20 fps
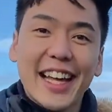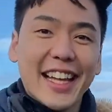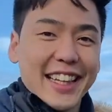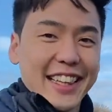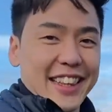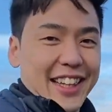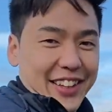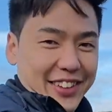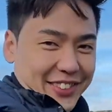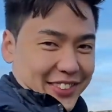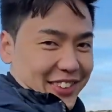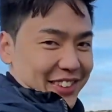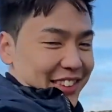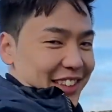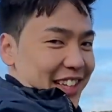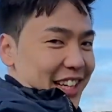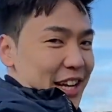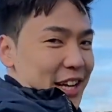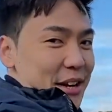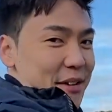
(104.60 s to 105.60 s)
don't worry,
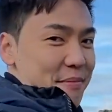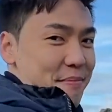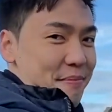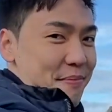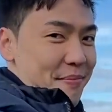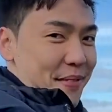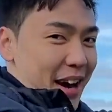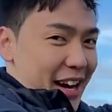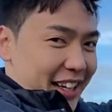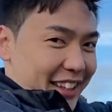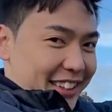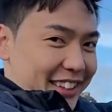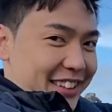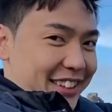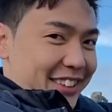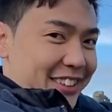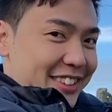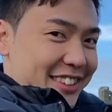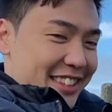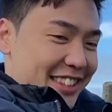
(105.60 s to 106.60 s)
Mak
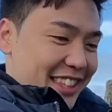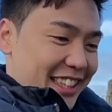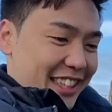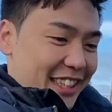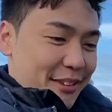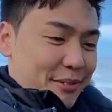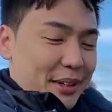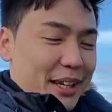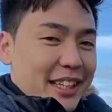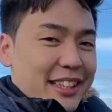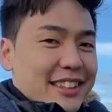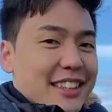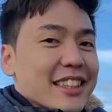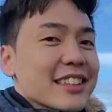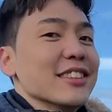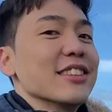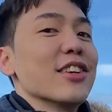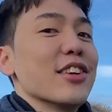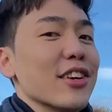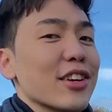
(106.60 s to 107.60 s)
Tok's chili paste is
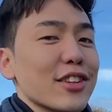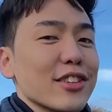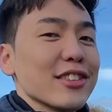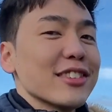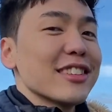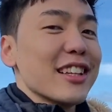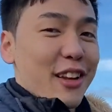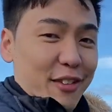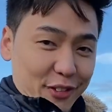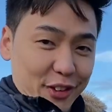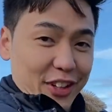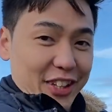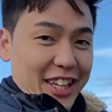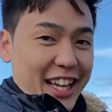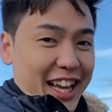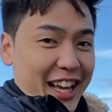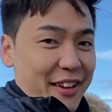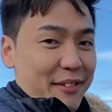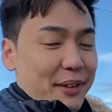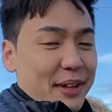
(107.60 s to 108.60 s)
here to save your
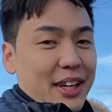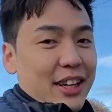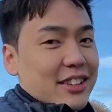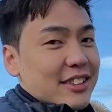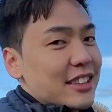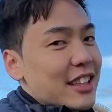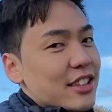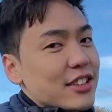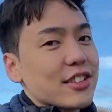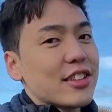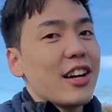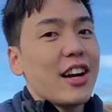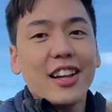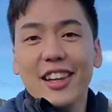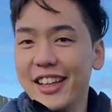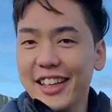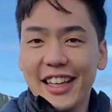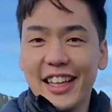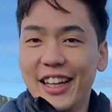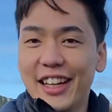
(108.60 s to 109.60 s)
day because there's
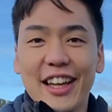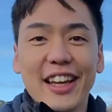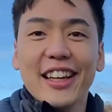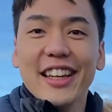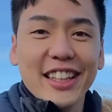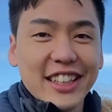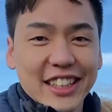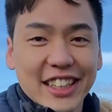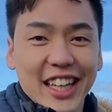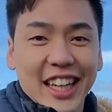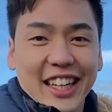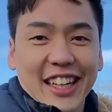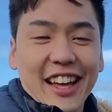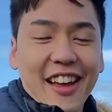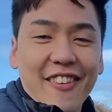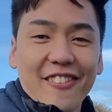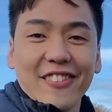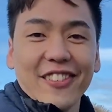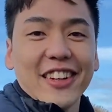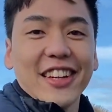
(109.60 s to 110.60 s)
garlic in each and
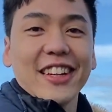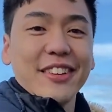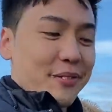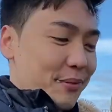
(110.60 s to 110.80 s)
every